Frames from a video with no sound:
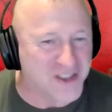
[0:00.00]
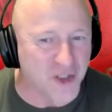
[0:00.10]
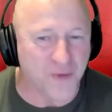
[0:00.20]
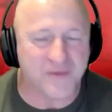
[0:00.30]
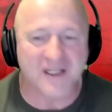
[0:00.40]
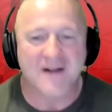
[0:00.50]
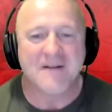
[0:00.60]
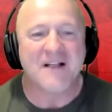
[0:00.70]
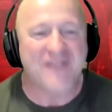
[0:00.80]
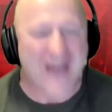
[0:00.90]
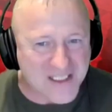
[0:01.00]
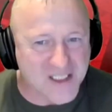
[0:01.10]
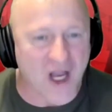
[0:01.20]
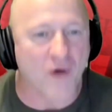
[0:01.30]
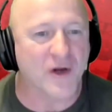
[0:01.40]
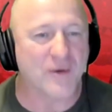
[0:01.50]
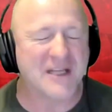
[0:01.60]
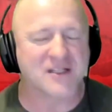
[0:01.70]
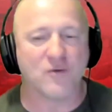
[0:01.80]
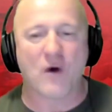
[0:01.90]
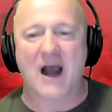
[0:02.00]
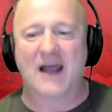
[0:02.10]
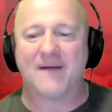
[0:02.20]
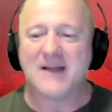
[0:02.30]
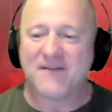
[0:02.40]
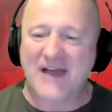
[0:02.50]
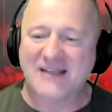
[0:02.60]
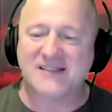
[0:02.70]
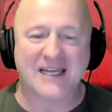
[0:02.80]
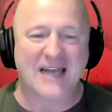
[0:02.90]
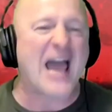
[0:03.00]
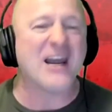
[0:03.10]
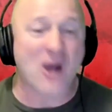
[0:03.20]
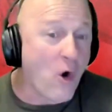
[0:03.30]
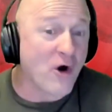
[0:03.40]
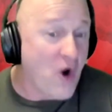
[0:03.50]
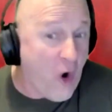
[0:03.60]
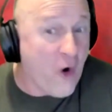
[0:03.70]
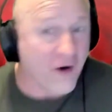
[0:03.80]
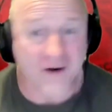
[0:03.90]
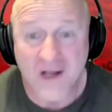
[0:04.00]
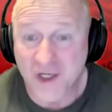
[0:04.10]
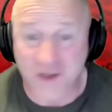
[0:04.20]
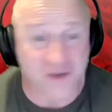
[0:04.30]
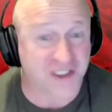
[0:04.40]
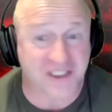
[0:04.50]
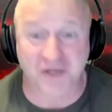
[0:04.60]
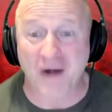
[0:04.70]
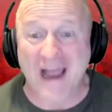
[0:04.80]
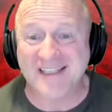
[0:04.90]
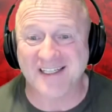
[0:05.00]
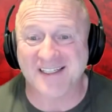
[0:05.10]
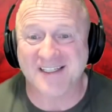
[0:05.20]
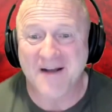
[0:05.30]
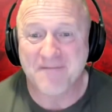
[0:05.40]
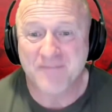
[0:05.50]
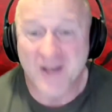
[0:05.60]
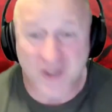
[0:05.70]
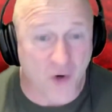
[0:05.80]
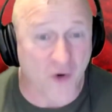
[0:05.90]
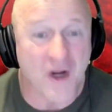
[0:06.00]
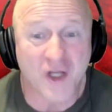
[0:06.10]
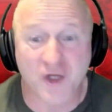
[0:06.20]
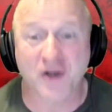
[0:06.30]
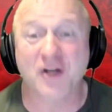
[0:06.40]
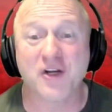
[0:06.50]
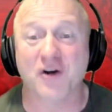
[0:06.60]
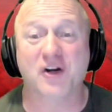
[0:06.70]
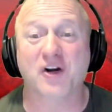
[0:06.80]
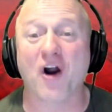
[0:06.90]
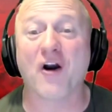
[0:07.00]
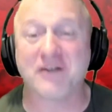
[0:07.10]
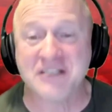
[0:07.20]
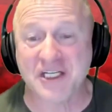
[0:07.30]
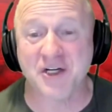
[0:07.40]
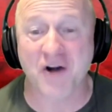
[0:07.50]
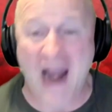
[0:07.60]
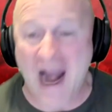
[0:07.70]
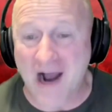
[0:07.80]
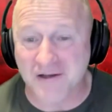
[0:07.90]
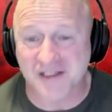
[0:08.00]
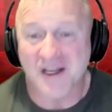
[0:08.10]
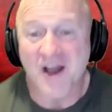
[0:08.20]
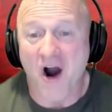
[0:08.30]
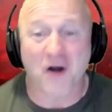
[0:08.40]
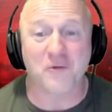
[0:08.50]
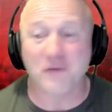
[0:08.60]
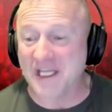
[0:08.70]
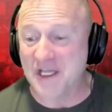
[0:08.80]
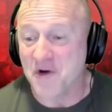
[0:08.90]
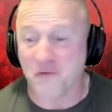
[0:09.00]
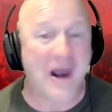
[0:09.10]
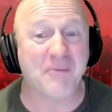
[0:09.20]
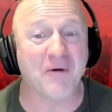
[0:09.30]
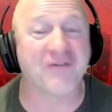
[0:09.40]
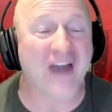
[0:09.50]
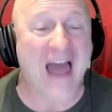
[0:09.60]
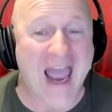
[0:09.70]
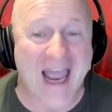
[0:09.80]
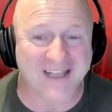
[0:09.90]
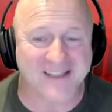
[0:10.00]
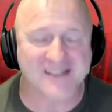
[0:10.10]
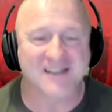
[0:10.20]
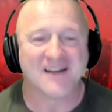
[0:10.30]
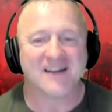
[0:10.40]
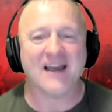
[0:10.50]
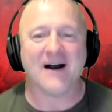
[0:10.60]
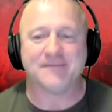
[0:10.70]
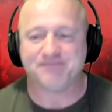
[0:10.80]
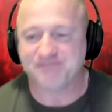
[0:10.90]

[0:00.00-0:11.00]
duped. That's the only reason why. That's it. And or you're just a racist. Your curtains in your house are really rebel flags. Yeah,